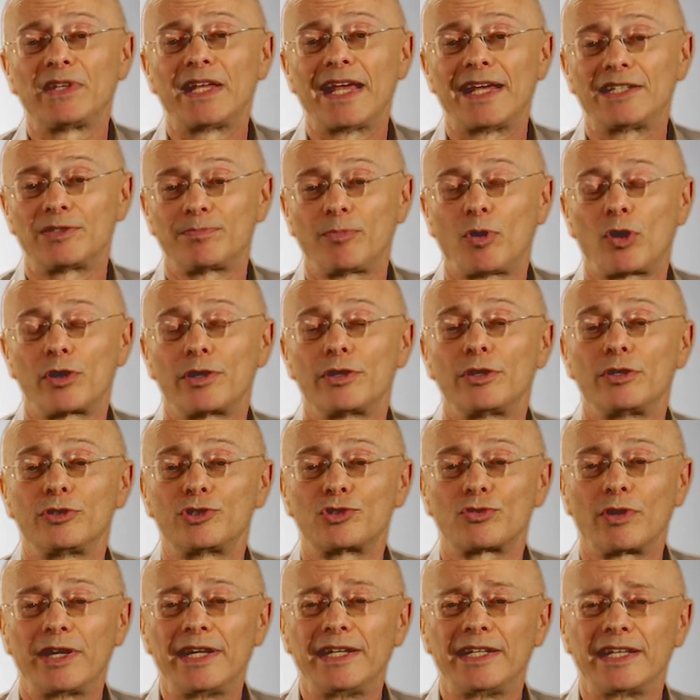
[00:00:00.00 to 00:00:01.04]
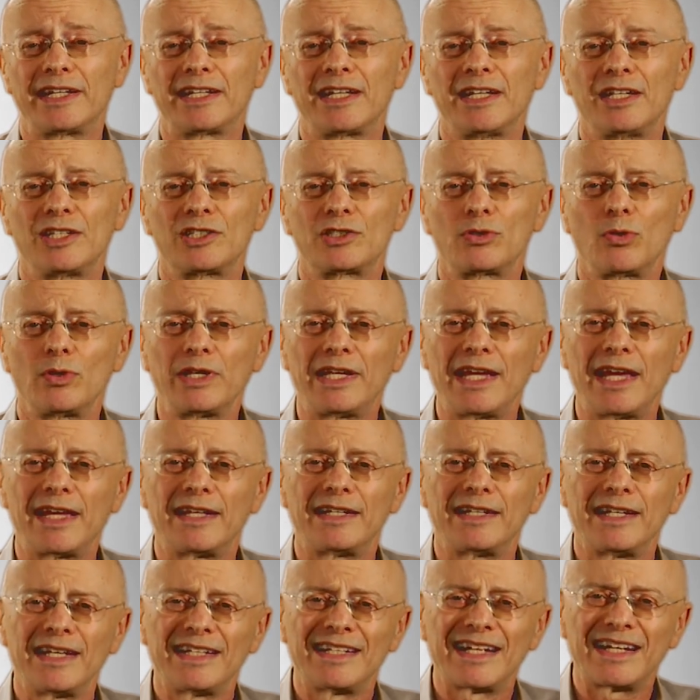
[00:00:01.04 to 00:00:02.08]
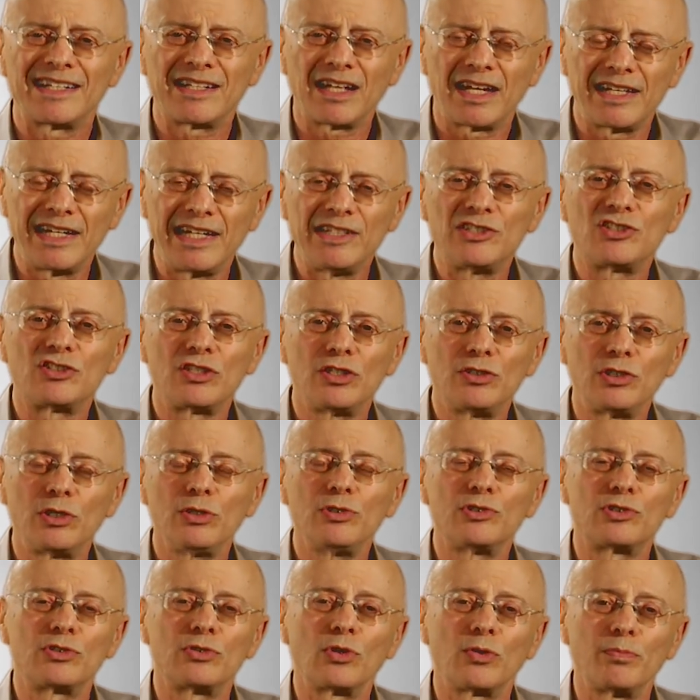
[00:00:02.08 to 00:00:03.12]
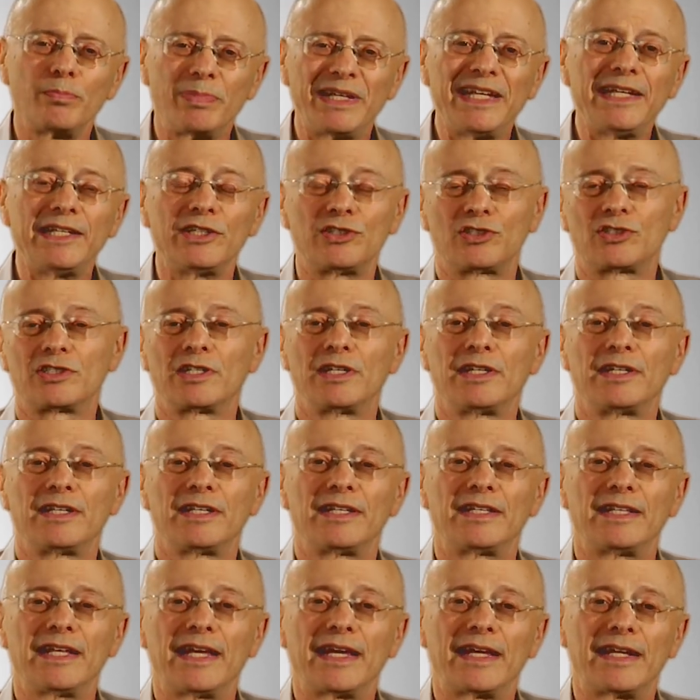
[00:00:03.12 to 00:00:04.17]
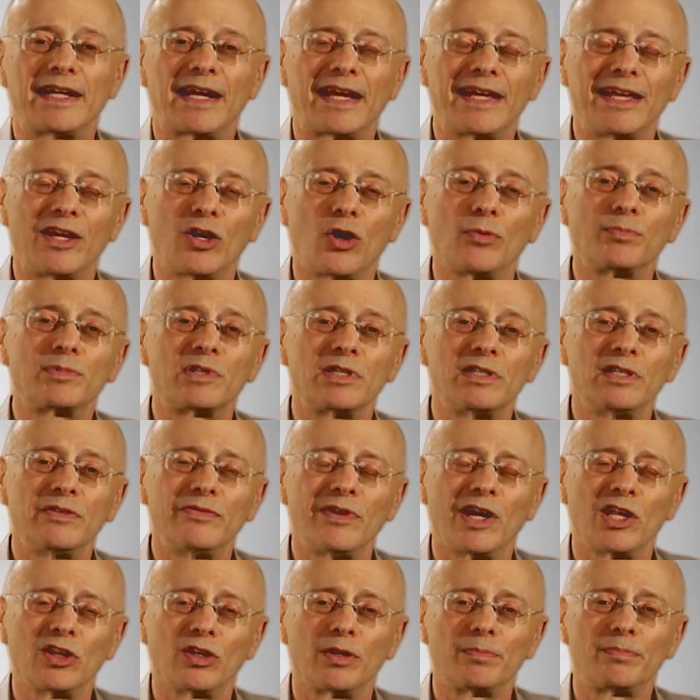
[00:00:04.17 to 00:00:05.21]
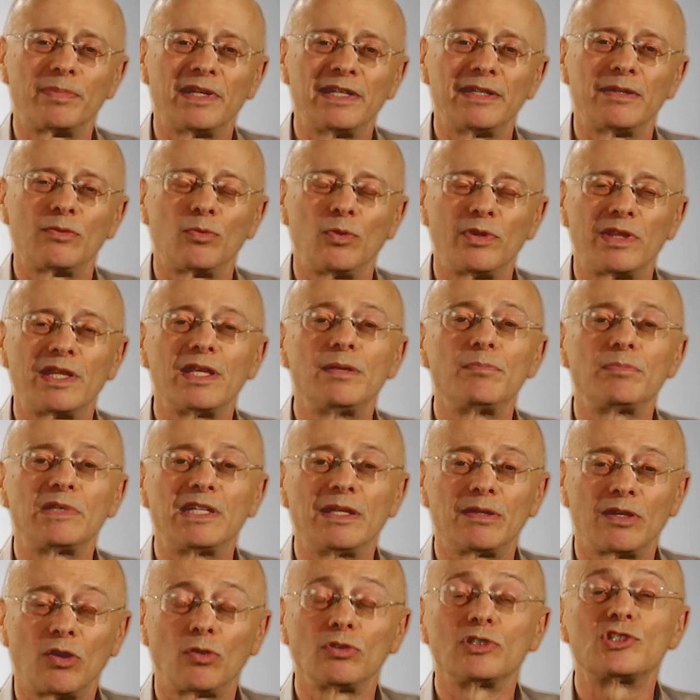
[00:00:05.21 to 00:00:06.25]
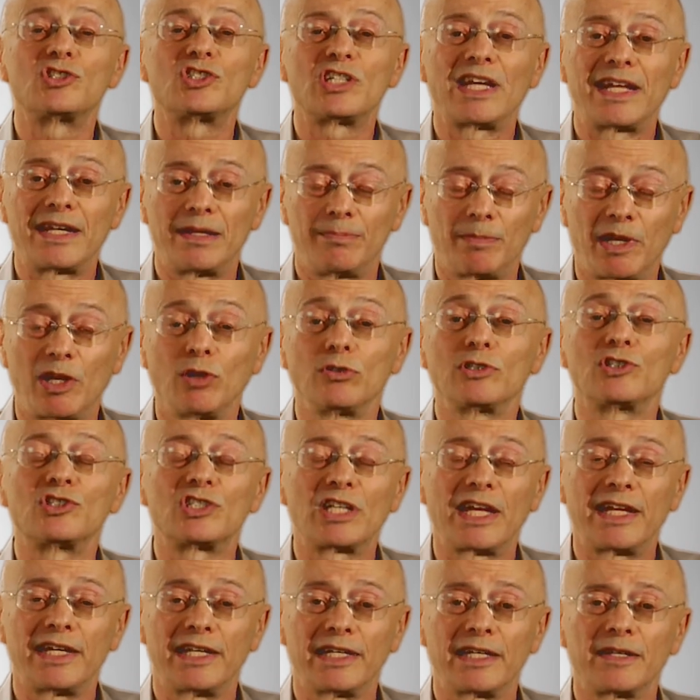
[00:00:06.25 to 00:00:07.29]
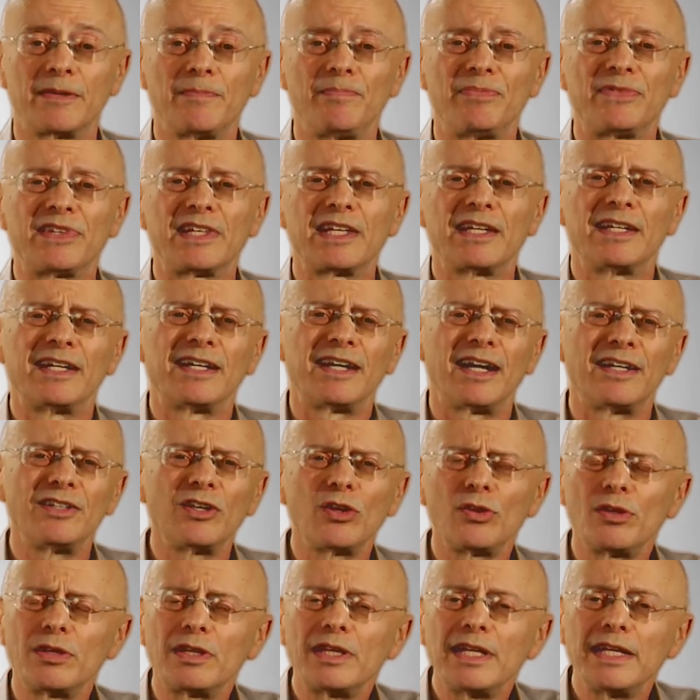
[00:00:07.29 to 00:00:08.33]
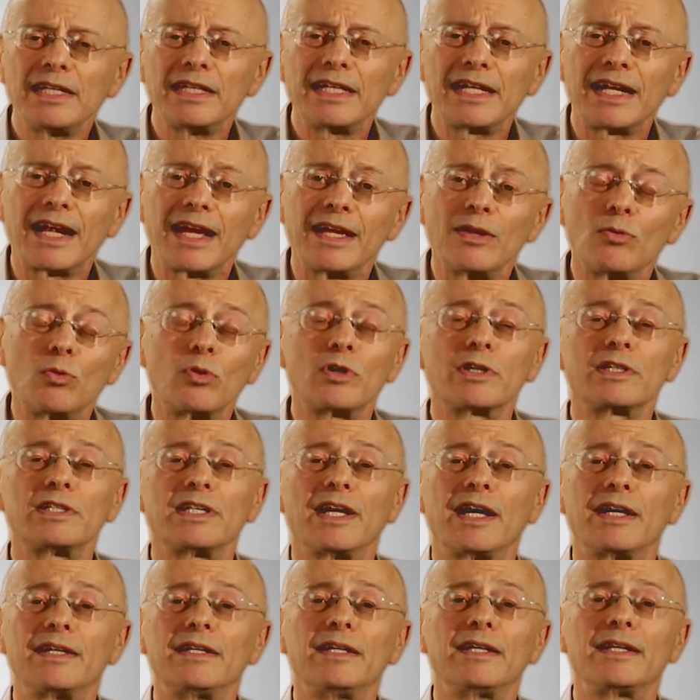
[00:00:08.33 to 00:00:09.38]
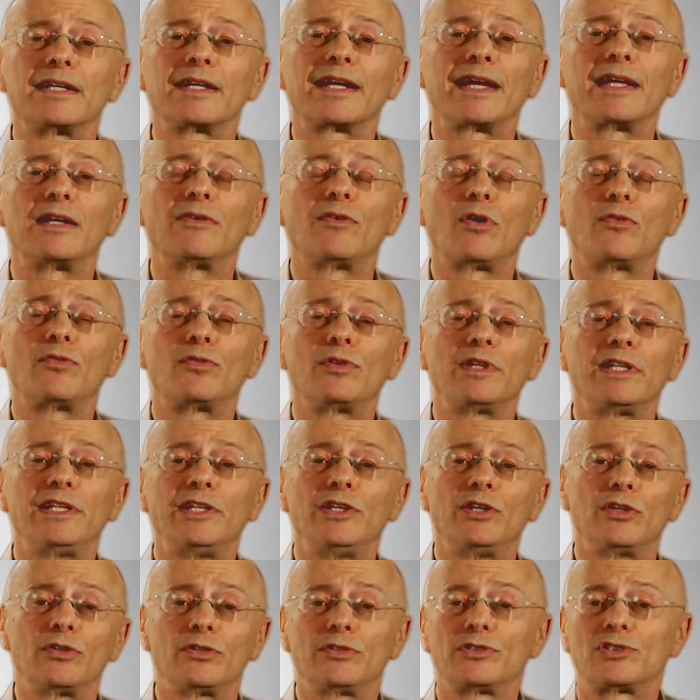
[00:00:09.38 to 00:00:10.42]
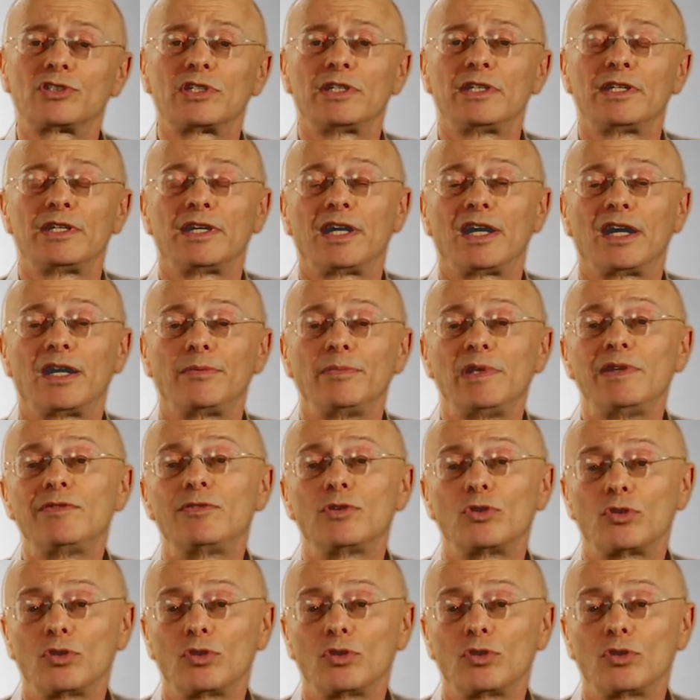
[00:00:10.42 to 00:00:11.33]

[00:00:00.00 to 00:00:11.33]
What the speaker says: as part of their training. So again, an institutional piece that I helped to develop within my own setting. Another thing that I worked on kind of over the years, even